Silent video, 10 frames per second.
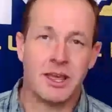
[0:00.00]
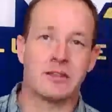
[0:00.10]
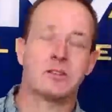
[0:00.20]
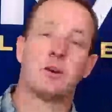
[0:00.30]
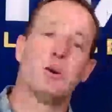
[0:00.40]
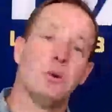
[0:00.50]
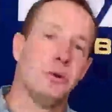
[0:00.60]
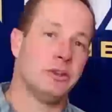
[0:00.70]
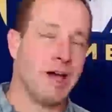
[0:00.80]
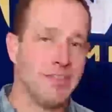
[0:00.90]
and so
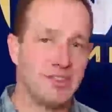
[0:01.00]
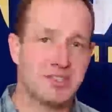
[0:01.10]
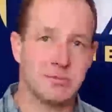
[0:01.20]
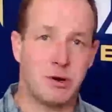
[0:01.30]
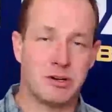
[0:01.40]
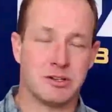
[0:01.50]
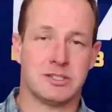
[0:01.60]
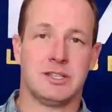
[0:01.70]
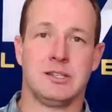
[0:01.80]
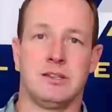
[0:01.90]
not the
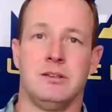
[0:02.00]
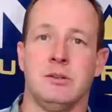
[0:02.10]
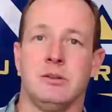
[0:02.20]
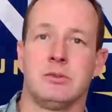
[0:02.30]
smartest thing to do.